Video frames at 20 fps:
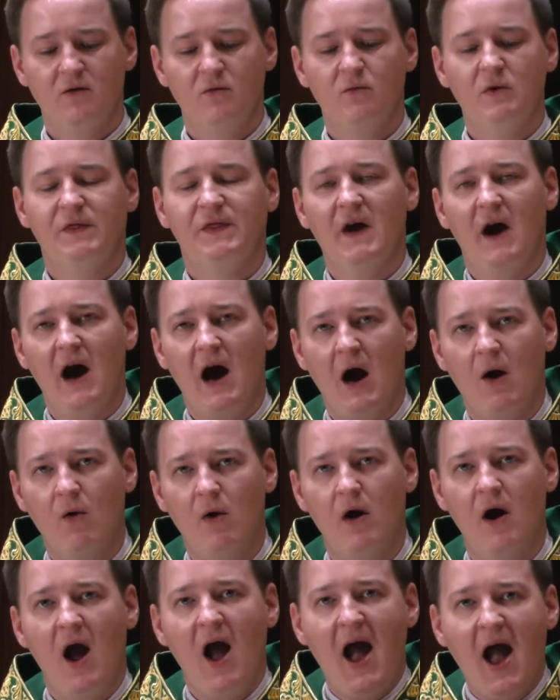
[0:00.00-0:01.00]
with
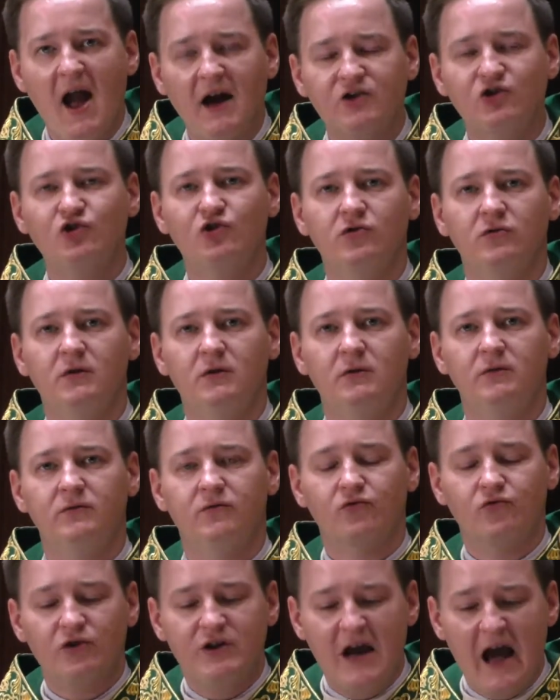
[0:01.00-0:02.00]
our actual
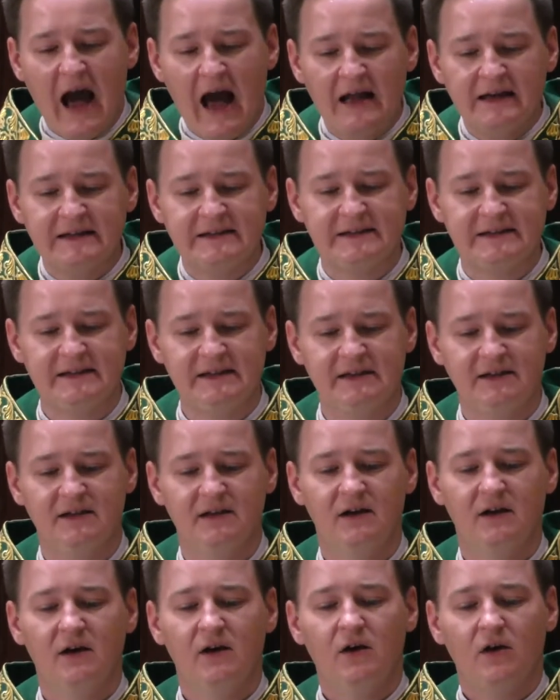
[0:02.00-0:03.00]
reality
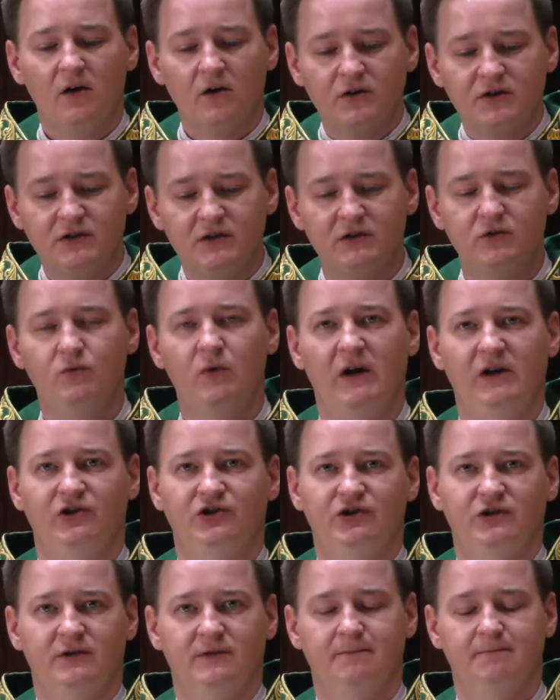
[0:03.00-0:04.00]
or
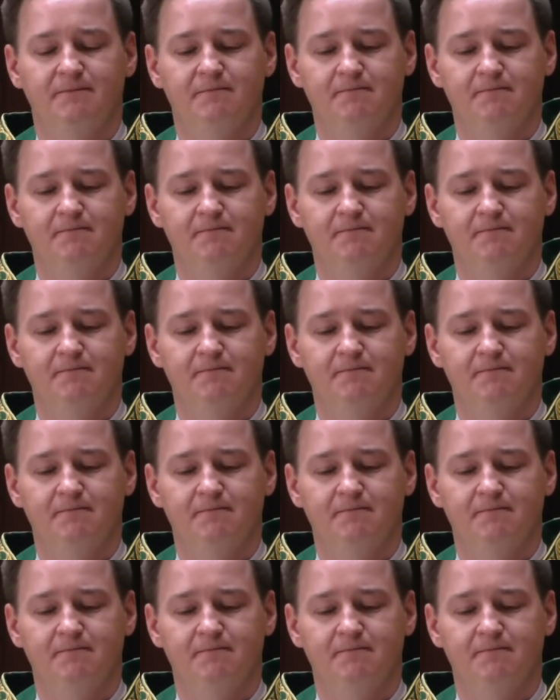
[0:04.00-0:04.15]
situation.